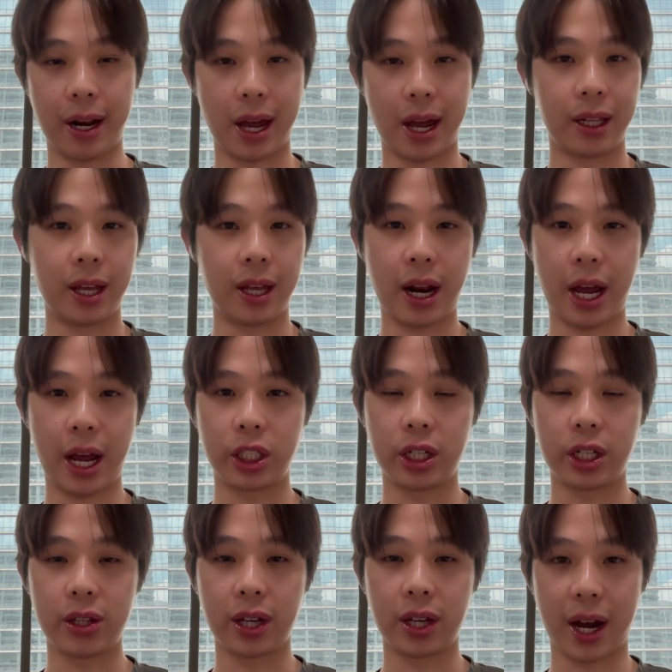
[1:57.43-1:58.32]
And that
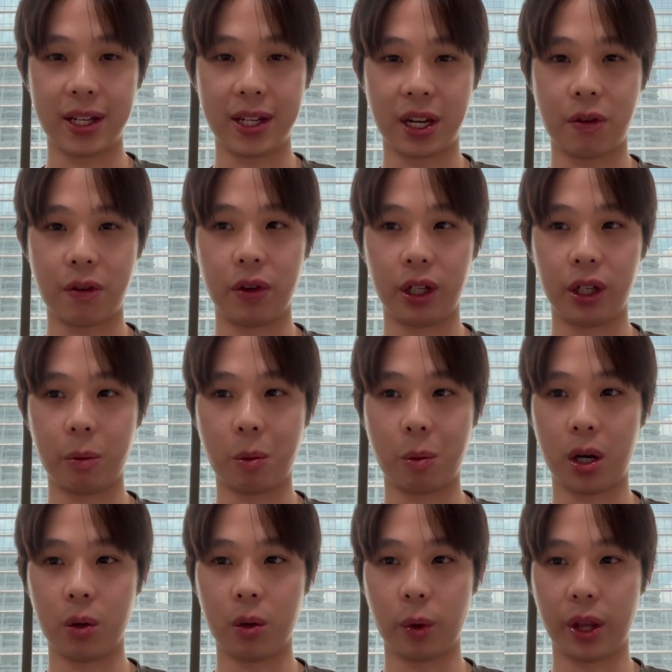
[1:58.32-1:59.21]
actually ties in really
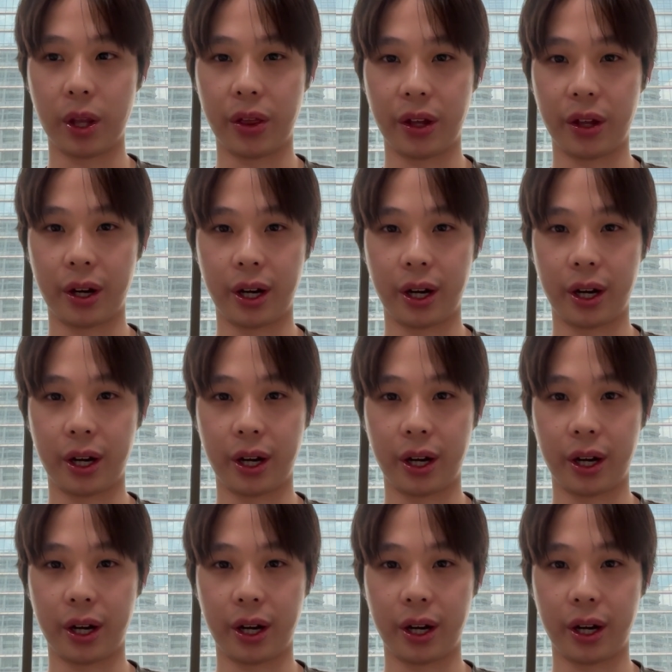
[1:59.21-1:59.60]
well with